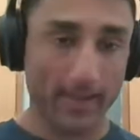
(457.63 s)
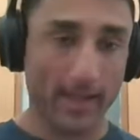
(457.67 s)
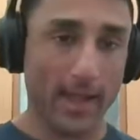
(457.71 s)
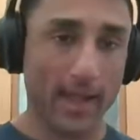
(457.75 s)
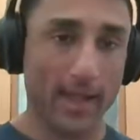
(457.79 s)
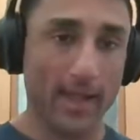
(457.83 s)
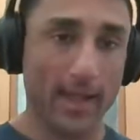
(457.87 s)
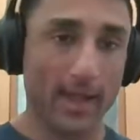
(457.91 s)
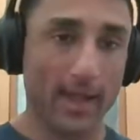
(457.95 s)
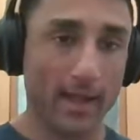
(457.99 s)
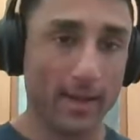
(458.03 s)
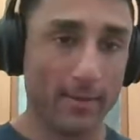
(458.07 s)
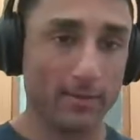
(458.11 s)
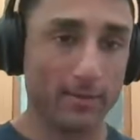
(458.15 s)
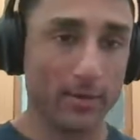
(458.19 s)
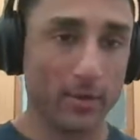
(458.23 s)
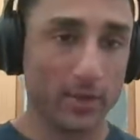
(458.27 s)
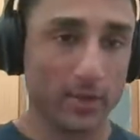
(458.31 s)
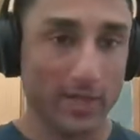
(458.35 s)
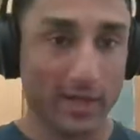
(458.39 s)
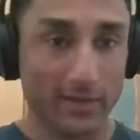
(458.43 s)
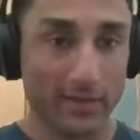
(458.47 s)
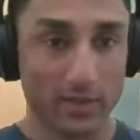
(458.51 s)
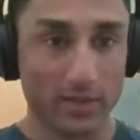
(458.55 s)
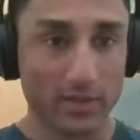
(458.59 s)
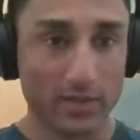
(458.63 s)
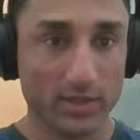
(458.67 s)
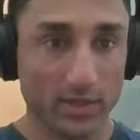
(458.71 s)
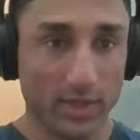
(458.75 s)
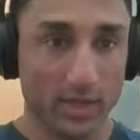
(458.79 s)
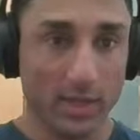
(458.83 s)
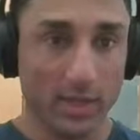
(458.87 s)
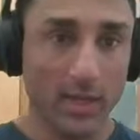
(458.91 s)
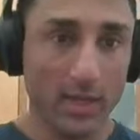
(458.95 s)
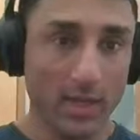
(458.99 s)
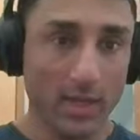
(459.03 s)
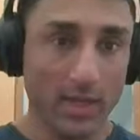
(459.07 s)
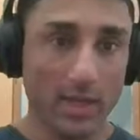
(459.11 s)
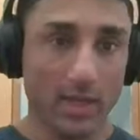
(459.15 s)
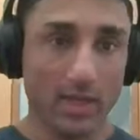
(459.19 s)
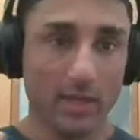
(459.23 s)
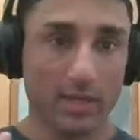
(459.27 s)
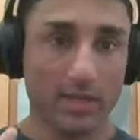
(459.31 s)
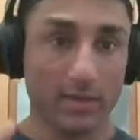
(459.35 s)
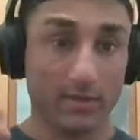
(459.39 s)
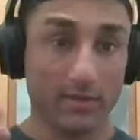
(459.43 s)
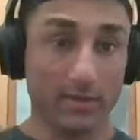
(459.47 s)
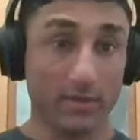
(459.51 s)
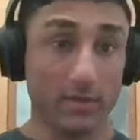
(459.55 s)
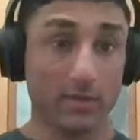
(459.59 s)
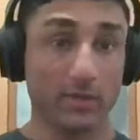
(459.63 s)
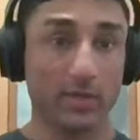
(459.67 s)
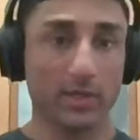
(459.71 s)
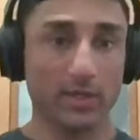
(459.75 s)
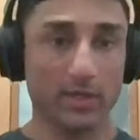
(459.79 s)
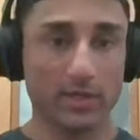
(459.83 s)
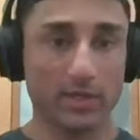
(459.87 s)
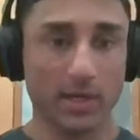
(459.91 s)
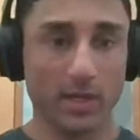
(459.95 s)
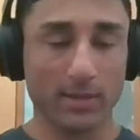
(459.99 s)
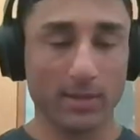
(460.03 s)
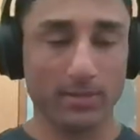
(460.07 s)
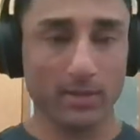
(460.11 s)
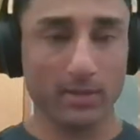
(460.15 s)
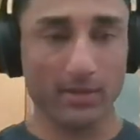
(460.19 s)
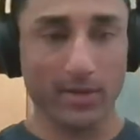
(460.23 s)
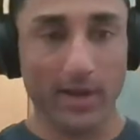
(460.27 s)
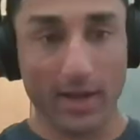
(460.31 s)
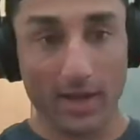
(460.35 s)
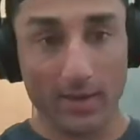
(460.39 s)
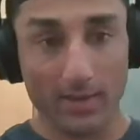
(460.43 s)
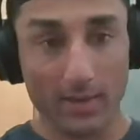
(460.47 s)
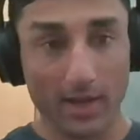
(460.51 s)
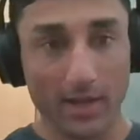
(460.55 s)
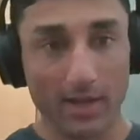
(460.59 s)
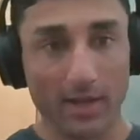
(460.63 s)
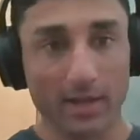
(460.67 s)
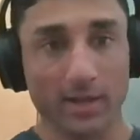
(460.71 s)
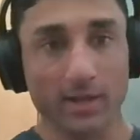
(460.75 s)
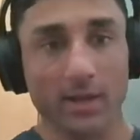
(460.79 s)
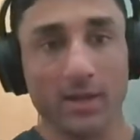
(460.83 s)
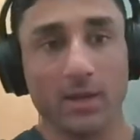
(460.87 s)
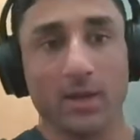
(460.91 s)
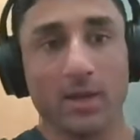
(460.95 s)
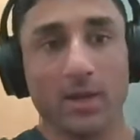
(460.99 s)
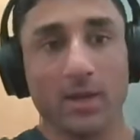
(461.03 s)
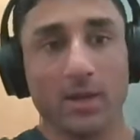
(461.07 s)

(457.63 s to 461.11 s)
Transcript: And because I've just given you an example of how I